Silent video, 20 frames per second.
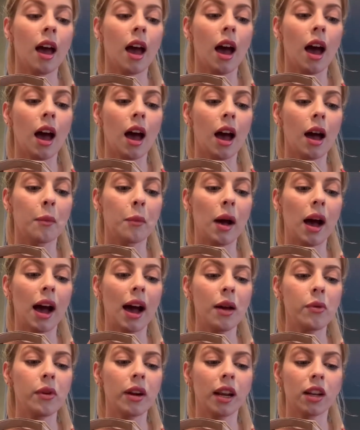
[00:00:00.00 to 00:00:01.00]
Um,
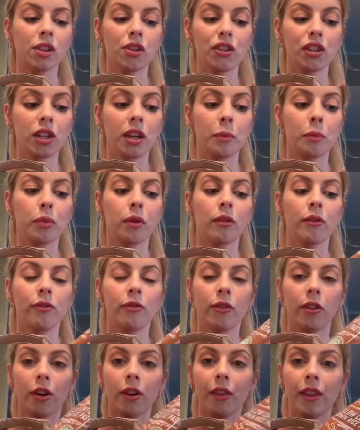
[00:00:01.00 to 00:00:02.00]
I would actually
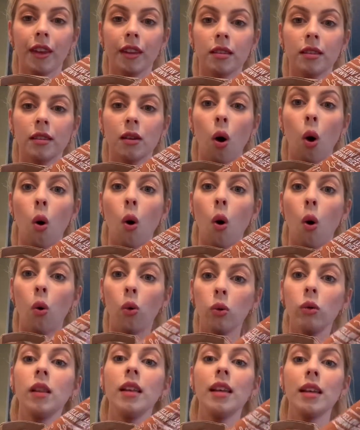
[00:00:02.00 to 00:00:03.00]
prefer this to
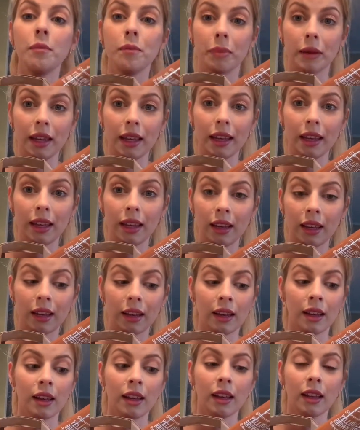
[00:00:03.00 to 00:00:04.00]
only be
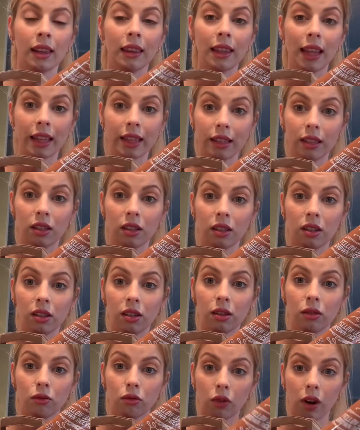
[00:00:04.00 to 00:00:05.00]

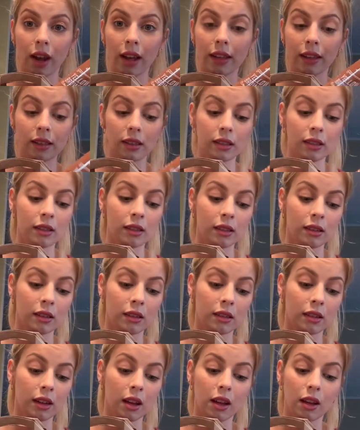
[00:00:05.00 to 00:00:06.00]
lentil rice,
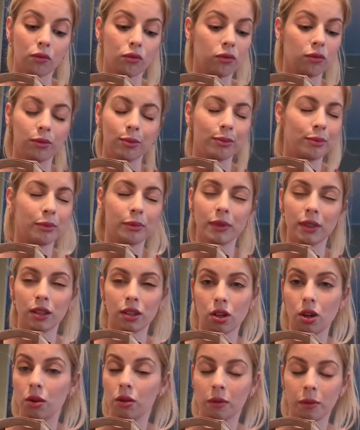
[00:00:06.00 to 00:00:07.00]
uh,
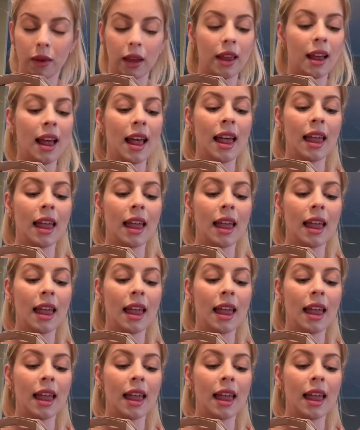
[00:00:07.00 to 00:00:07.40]
excuse me,